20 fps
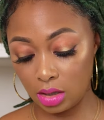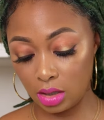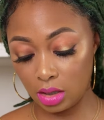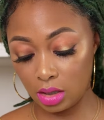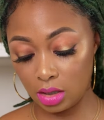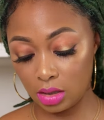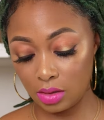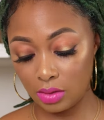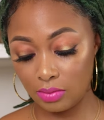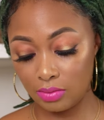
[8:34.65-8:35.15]

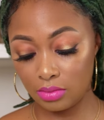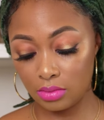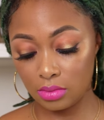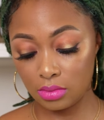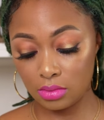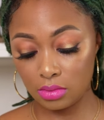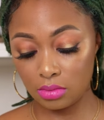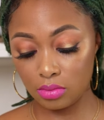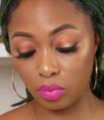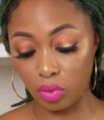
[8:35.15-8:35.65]
The
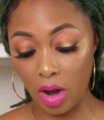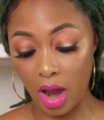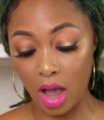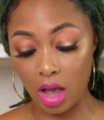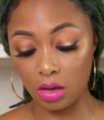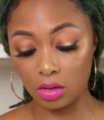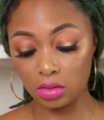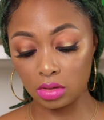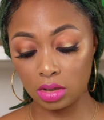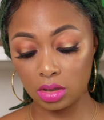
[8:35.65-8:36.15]

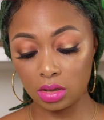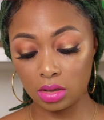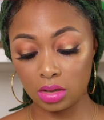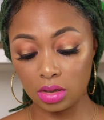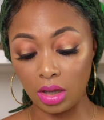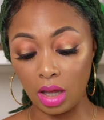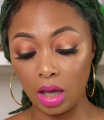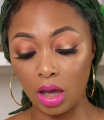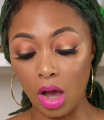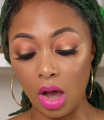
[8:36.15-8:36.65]
brown,
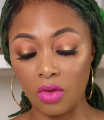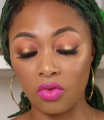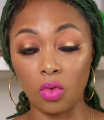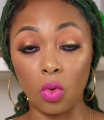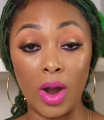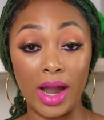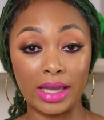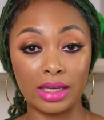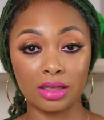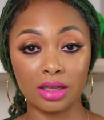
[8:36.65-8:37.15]
the
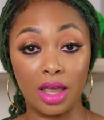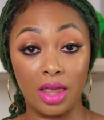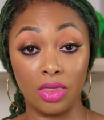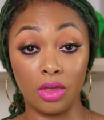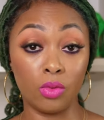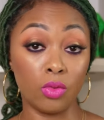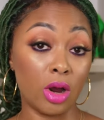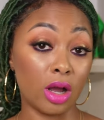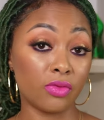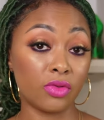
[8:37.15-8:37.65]
off-white, and
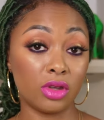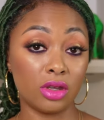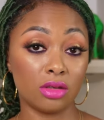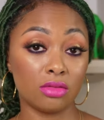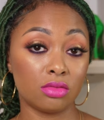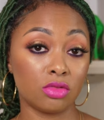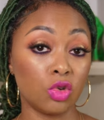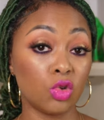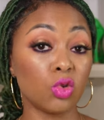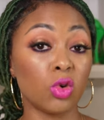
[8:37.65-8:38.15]
the raffia.
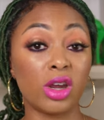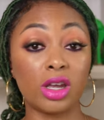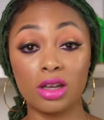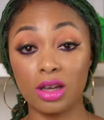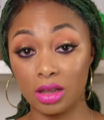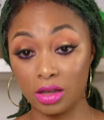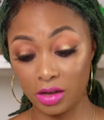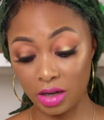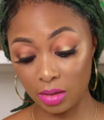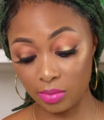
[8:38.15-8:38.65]
Great
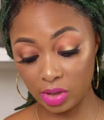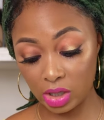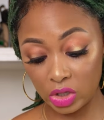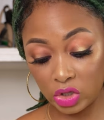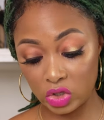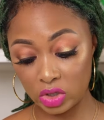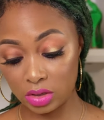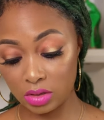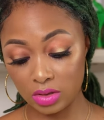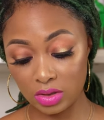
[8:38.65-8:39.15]
color
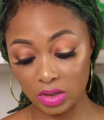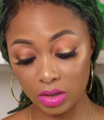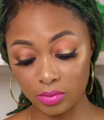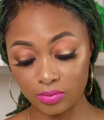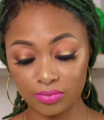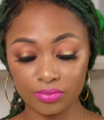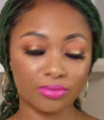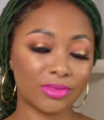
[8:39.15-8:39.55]
combination, so.